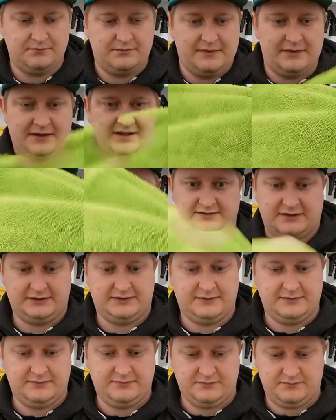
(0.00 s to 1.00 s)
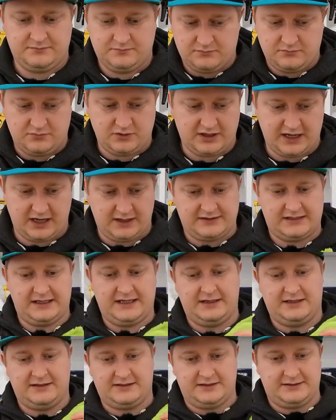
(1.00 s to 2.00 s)
Yes, you can't say
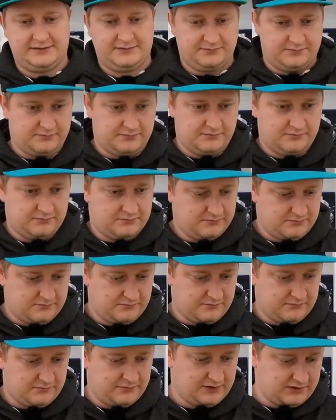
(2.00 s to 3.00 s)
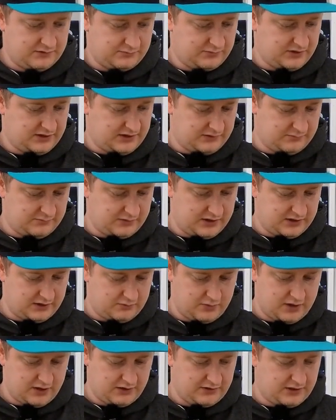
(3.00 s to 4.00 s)
anything? That's really, really
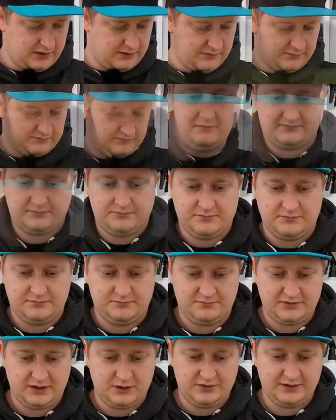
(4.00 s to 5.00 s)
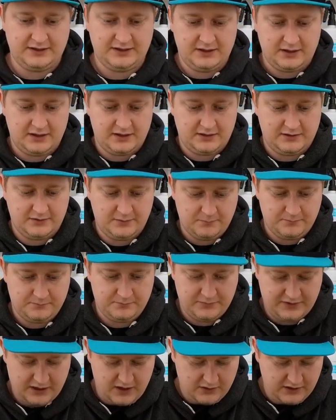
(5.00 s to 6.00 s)
well done. Very,
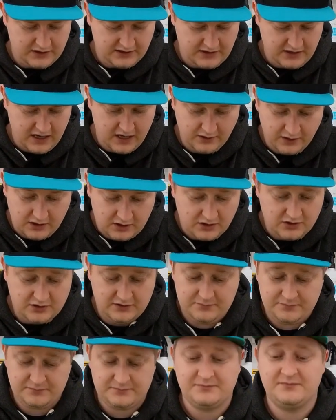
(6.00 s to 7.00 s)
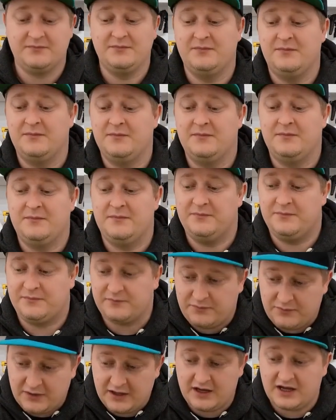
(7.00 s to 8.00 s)
very stylish.
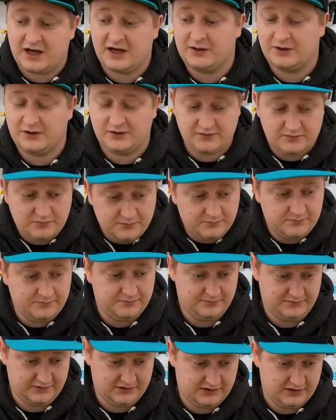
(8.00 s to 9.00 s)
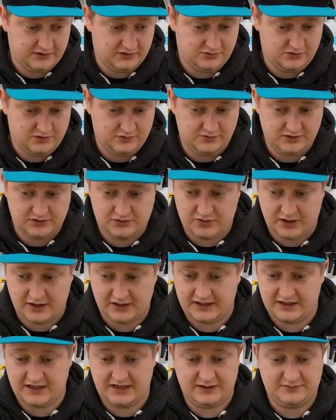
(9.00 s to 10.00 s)
The color is extremely
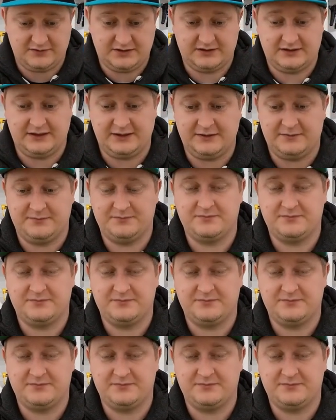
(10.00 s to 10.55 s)
striking, I have to say.